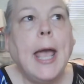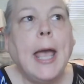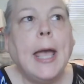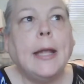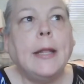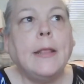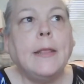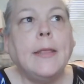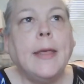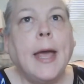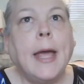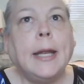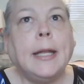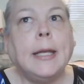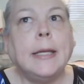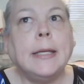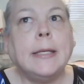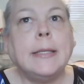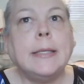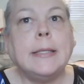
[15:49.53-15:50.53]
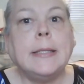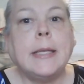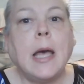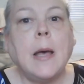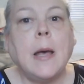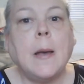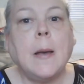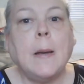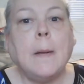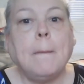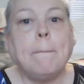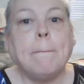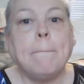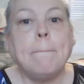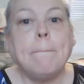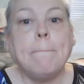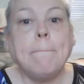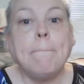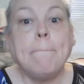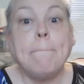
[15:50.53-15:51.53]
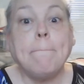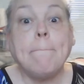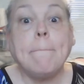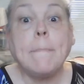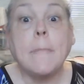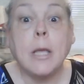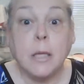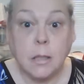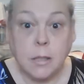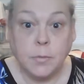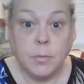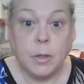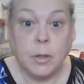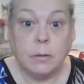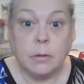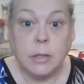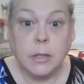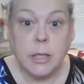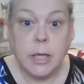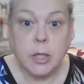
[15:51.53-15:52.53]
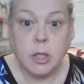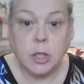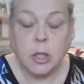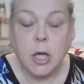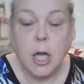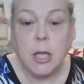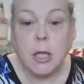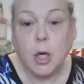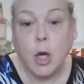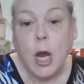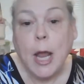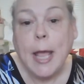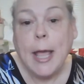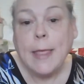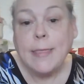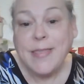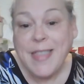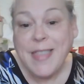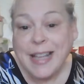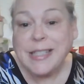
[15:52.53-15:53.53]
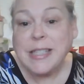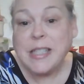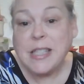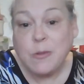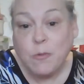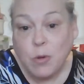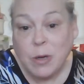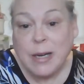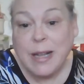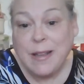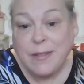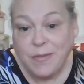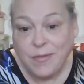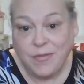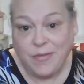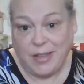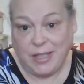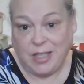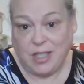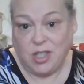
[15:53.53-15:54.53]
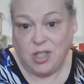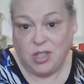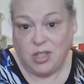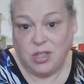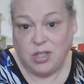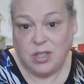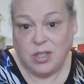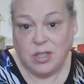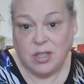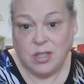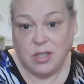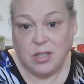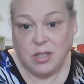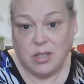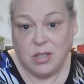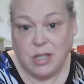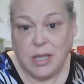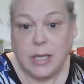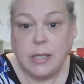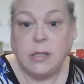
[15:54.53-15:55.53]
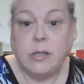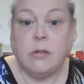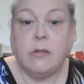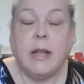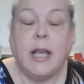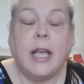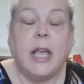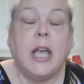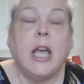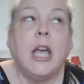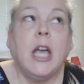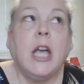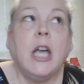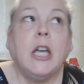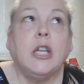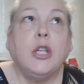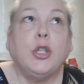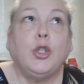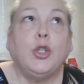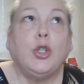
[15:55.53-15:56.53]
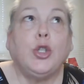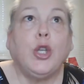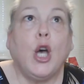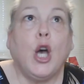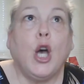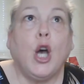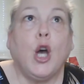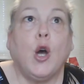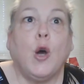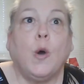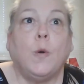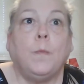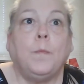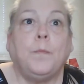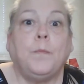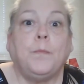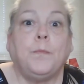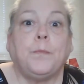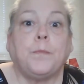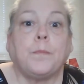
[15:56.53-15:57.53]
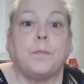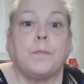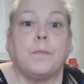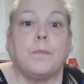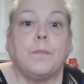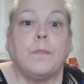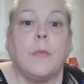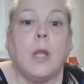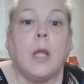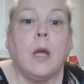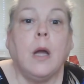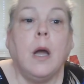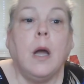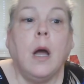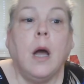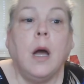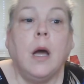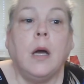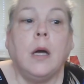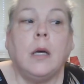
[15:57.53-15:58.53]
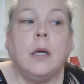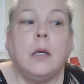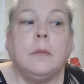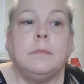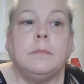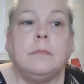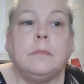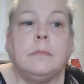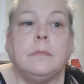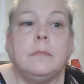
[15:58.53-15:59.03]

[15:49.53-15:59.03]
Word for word: and that is um, spring with a touch of color. That's the one I finished yesterday. So um,